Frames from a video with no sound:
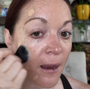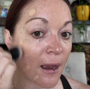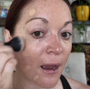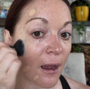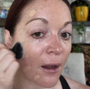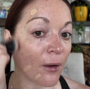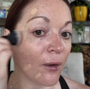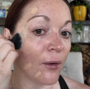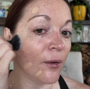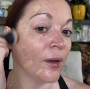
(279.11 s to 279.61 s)

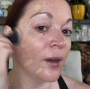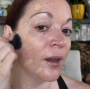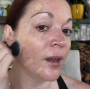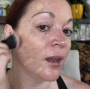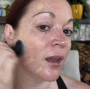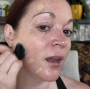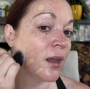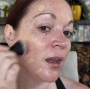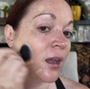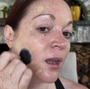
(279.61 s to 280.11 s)
how
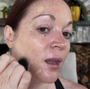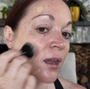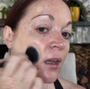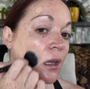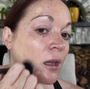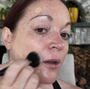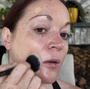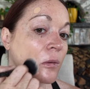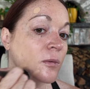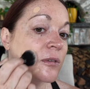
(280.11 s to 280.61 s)

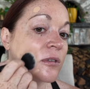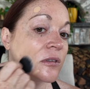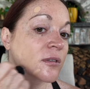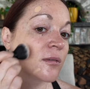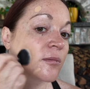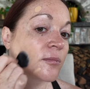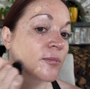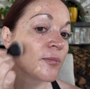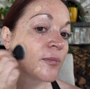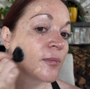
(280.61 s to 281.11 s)
it
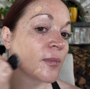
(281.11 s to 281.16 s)
goes.